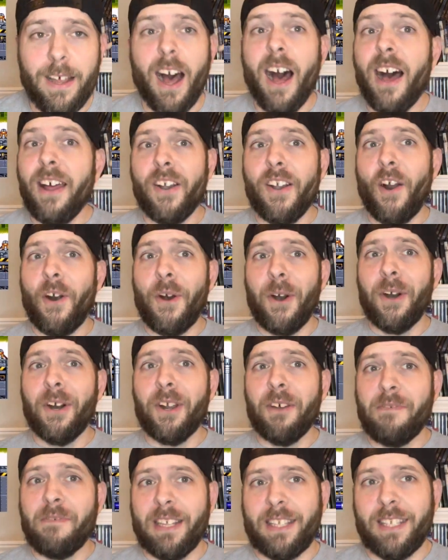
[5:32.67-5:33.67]
Unheard
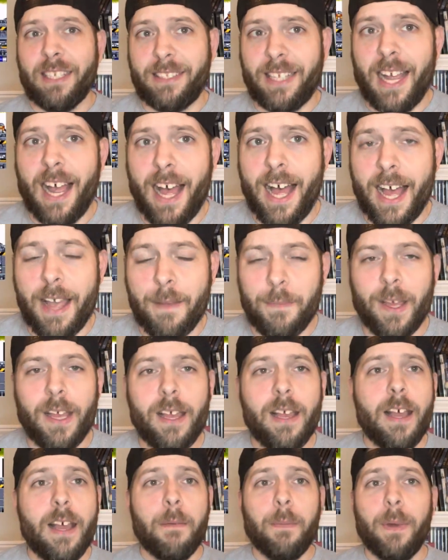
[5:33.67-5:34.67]
of at the time.
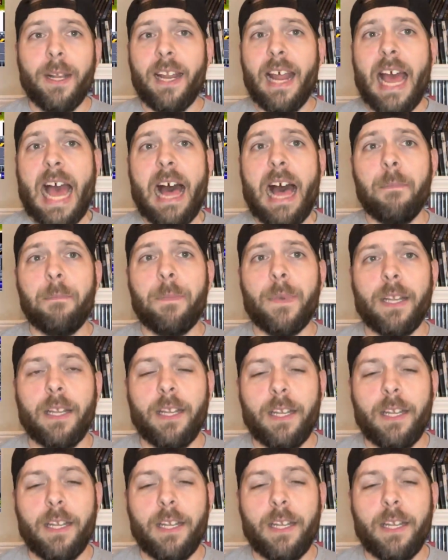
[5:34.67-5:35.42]
But it happened,